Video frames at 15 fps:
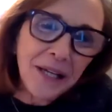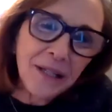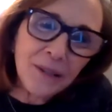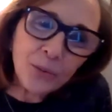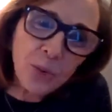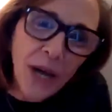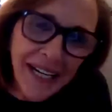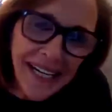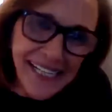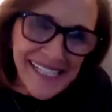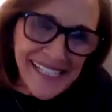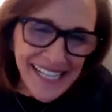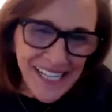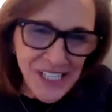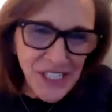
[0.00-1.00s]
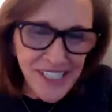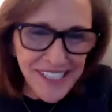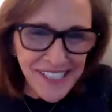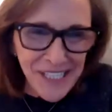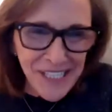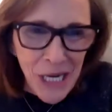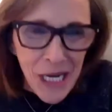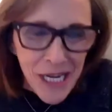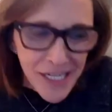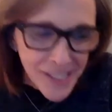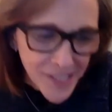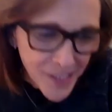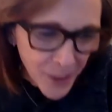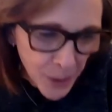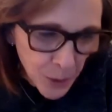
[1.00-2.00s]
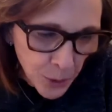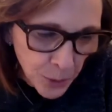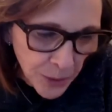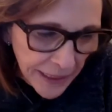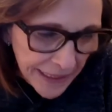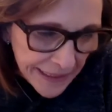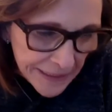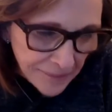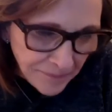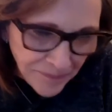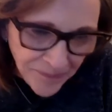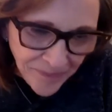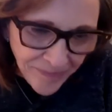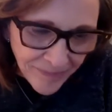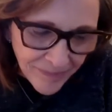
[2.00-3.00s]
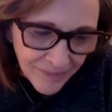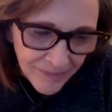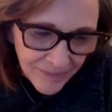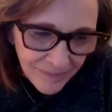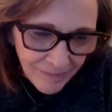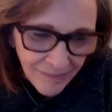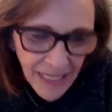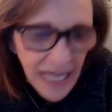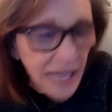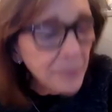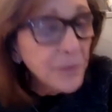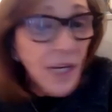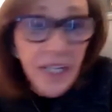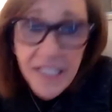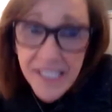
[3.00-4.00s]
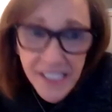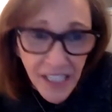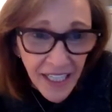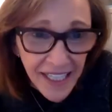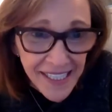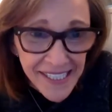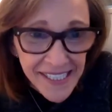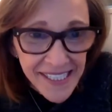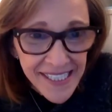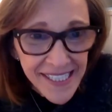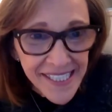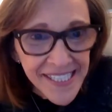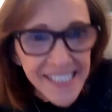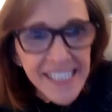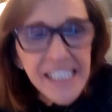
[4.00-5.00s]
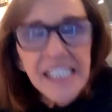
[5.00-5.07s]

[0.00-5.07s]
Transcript: writing session. So I'm not a scientist.